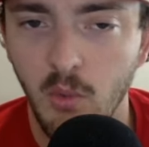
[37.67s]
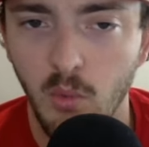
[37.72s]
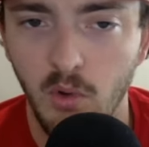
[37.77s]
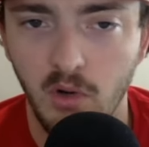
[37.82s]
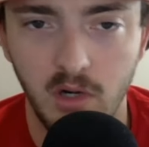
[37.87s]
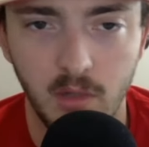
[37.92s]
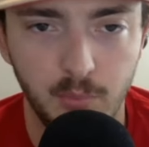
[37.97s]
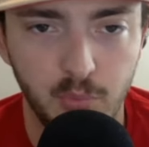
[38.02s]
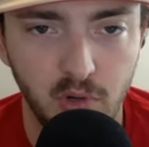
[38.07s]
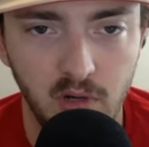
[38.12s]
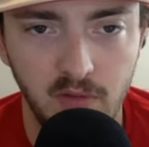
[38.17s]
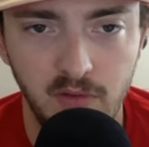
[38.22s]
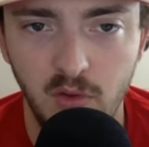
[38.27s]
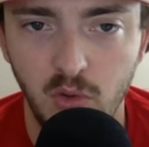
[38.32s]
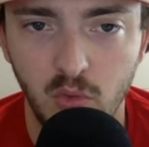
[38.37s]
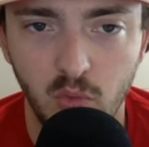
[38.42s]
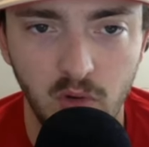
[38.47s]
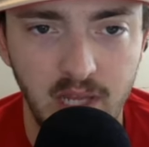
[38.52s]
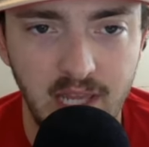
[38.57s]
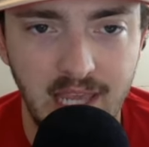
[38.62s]
We're going to
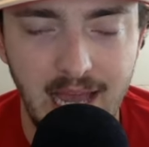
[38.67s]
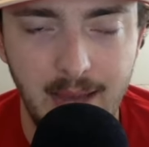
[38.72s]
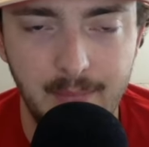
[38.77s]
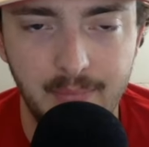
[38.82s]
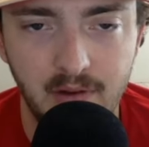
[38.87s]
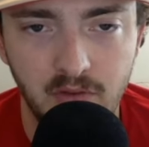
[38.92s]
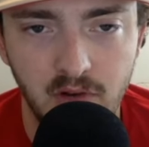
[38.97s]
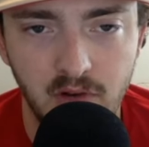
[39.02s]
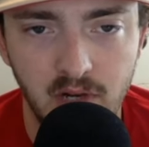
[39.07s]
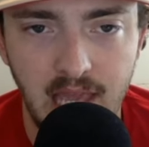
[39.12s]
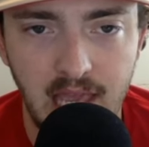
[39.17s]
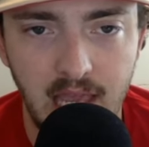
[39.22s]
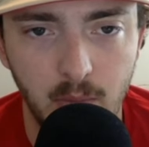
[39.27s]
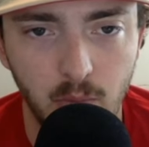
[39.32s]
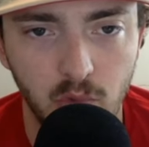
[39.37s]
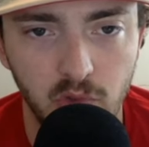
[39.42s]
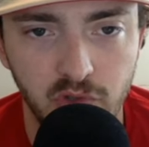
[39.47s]
preview and recap every game.